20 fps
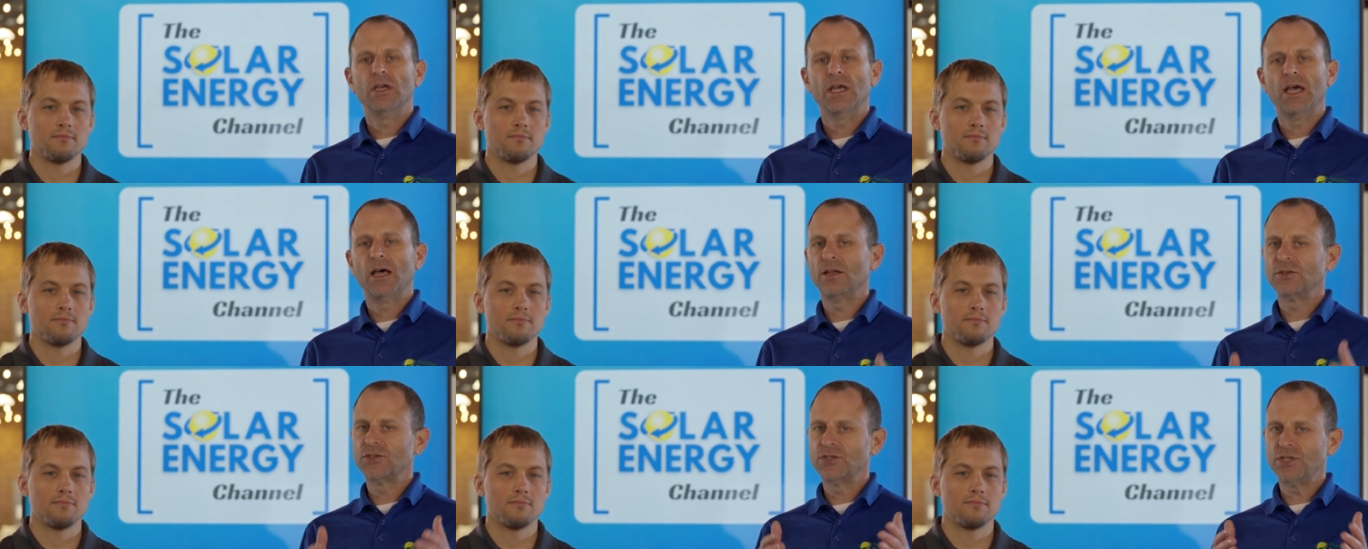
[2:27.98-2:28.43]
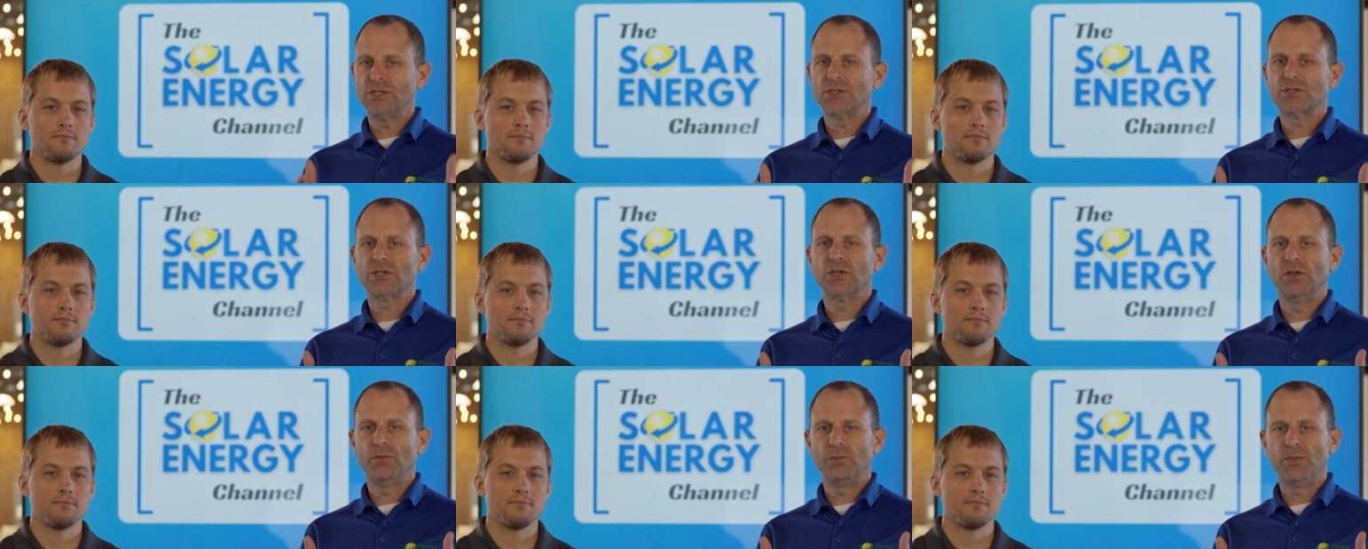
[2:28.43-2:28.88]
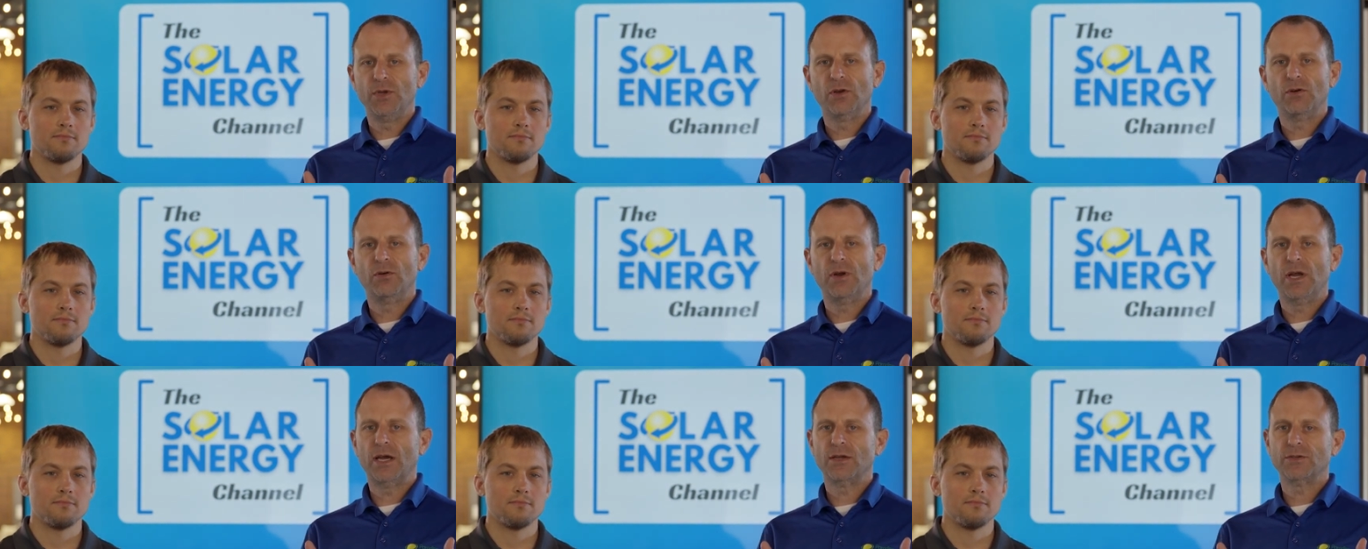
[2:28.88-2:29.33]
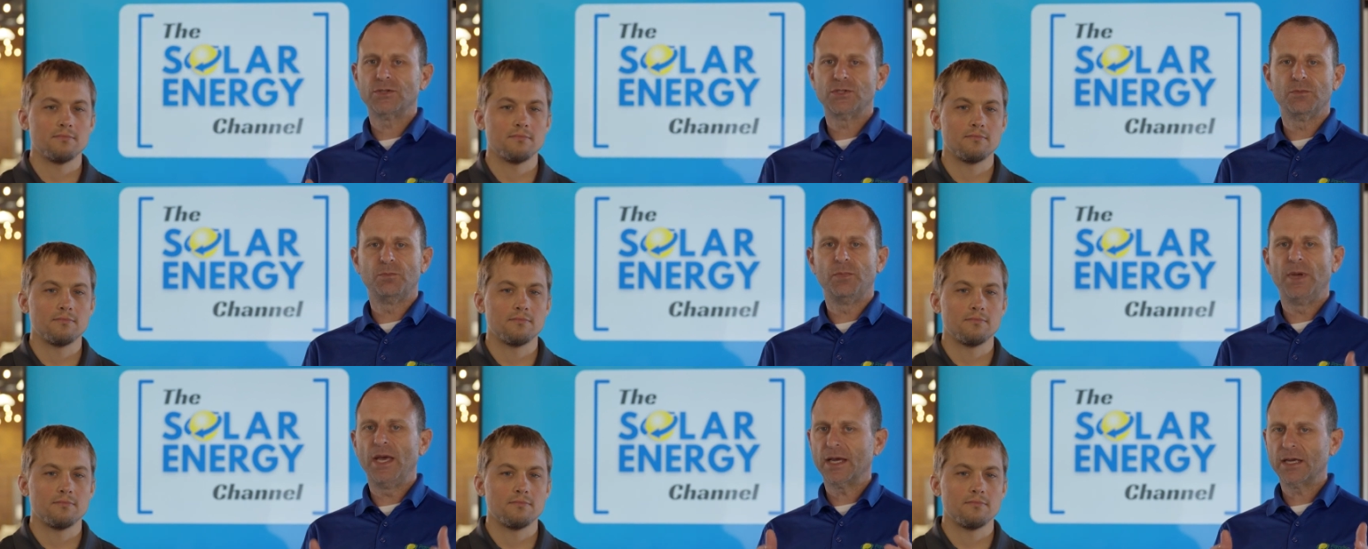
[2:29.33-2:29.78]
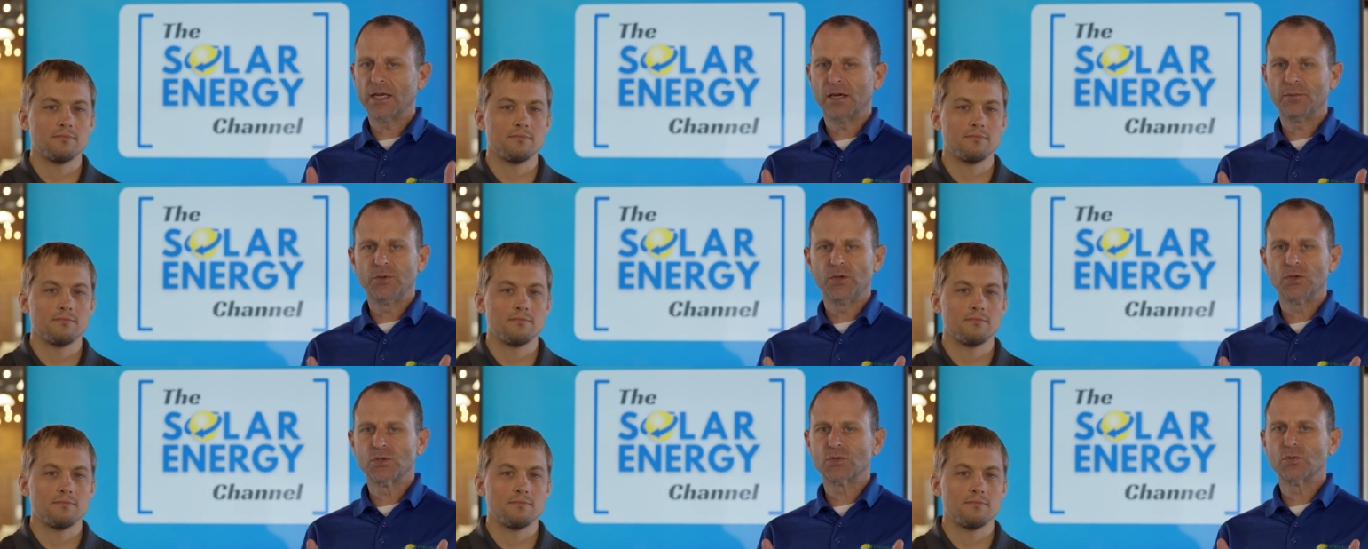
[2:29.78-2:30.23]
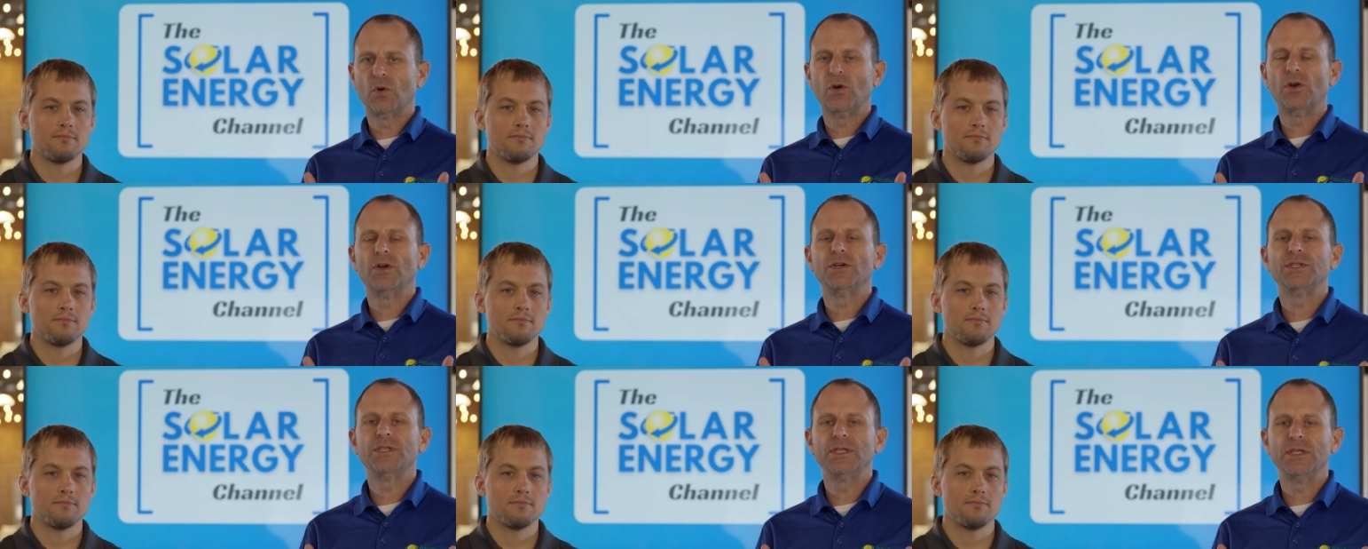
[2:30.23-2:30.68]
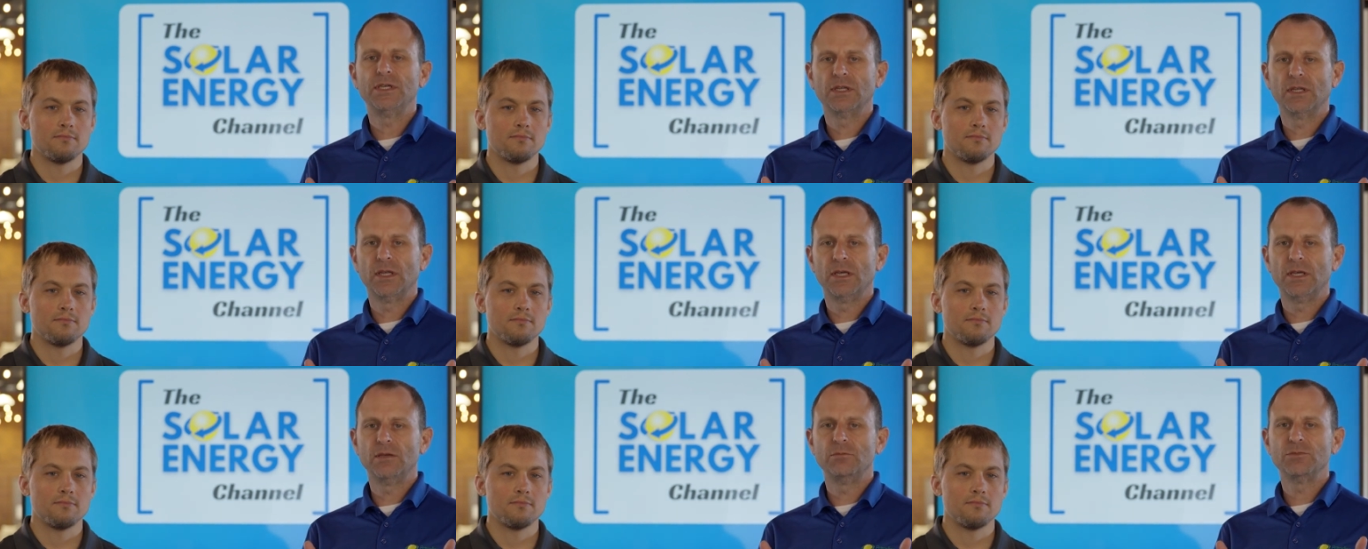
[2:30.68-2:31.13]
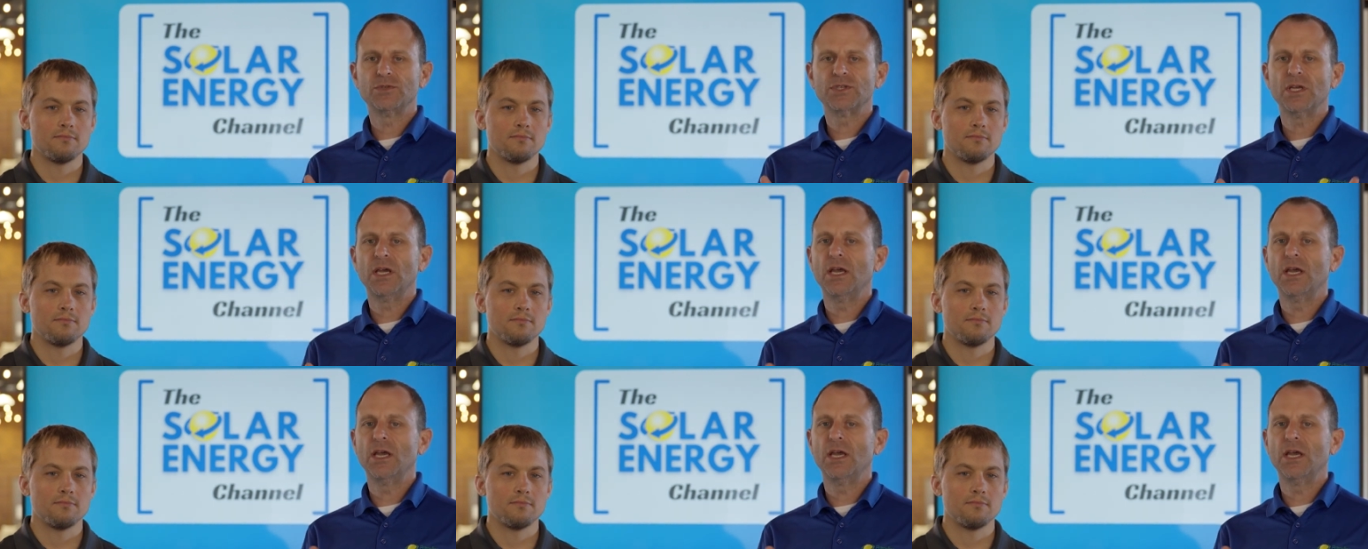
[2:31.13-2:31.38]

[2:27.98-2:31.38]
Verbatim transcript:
Speaker 1: LG is going to be around to back up those warranty claims.